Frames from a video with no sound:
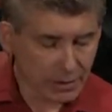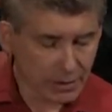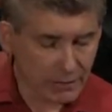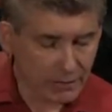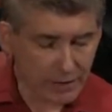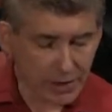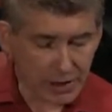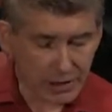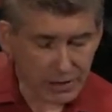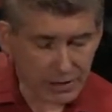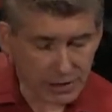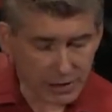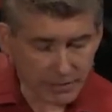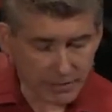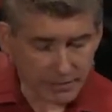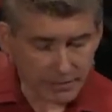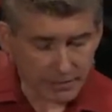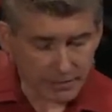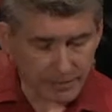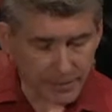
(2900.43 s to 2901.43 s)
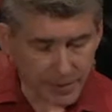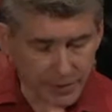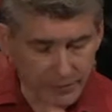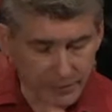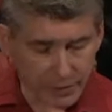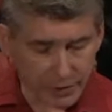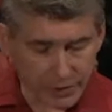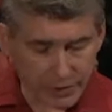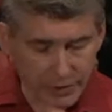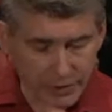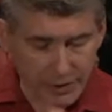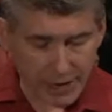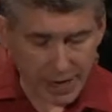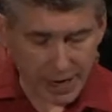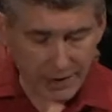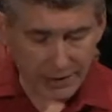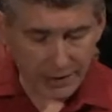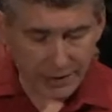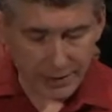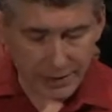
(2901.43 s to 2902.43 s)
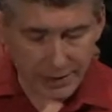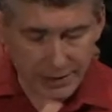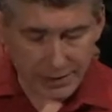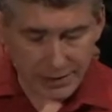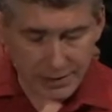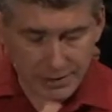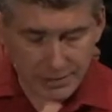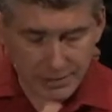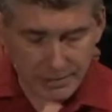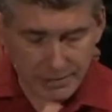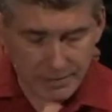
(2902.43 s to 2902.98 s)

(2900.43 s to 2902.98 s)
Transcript: Fellowship of Christian Athletes.